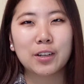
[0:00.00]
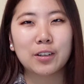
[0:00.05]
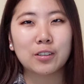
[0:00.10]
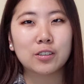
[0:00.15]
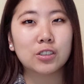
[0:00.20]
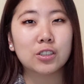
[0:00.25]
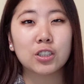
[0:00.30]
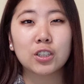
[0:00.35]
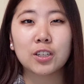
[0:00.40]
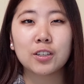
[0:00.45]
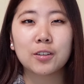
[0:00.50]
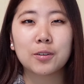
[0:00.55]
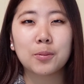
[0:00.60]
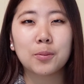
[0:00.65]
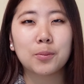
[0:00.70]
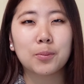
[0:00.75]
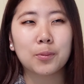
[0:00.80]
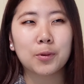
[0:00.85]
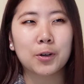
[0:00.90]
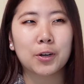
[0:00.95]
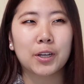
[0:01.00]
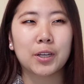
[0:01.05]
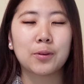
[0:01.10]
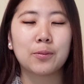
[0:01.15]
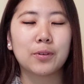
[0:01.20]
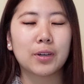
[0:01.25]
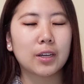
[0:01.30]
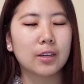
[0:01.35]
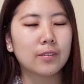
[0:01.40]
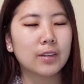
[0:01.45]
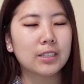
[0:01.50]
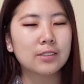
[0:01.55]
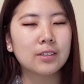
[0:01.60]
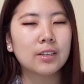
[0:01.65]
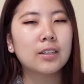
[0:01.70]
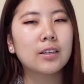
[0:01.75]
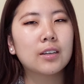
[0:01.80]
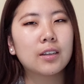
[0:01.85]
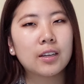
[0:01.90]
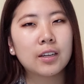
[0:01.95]
culture and the Korean wave
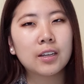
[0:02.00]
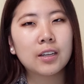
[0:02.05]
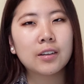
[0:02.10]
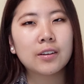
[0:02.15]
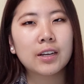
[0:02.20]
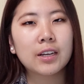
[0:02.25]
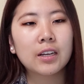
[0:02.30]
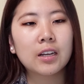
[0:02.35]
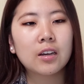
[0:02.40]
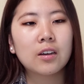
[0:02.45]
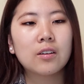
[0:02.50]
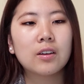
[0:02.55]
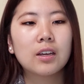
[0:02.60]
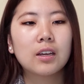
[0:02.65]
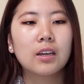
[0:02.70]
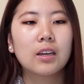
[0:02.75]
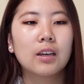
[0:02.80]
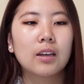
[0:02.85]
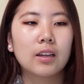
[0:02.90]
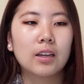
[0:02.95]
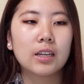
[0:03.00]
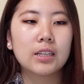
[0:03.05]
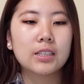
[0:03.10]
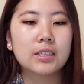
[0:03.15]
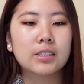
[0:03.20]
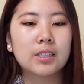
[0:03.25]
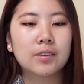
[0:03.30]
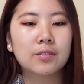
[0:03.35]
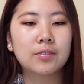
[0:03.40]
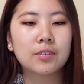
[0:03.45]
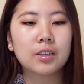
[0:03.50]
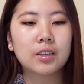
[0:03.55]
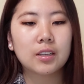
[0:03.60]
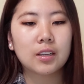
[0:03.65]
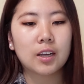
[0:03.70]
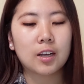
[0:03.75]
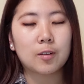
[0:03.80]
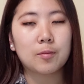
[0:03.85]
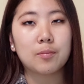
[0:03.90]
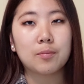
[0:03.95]
that's hitting right now, it's
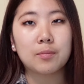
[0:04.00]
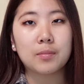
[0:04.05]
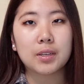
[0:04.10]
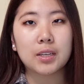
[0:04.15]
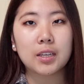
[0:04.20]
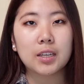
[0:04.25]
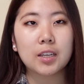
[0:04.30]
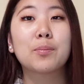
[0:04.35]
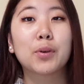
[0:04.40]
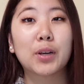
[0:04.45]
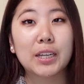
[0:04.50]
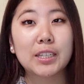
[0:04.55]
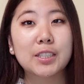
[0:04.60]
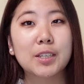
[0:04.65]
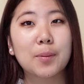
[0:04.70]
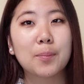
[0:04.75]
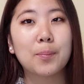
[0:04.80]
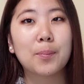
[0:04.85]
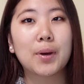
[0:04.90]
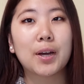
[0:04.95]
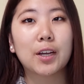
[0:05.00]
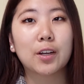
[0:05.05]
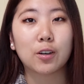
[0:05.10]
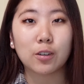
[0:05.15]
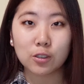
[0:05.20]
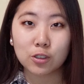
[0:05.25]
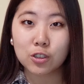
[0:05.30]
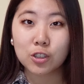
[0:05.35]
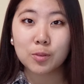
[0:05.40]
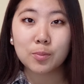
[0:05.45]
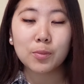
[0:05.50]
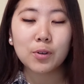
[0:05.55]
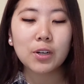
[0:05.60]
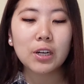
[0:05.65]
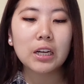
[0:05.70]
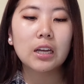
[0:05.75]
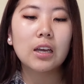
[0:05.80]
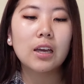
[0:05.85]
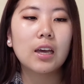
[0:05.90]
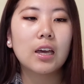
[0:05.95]
definitely helped me embrace my culture
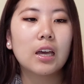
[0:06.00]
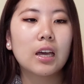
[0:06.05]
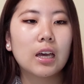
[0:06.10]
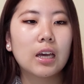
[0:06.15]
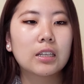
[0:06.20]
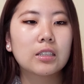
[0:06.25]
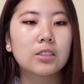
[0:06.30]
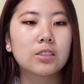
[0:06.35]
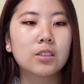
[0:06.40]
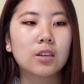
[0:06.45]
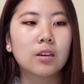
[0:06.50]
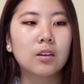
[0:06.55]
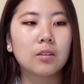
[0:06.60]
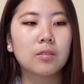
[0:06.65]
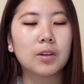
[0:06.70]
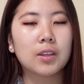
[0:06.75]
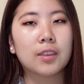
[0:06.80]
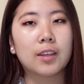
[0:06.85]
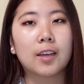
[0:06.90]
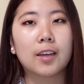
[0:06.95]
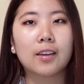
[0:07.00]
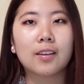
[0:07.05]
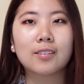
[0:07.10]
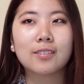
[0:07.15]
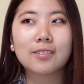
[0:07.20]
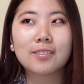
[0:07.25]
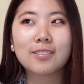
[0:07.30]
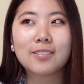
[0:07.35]
more. And so with like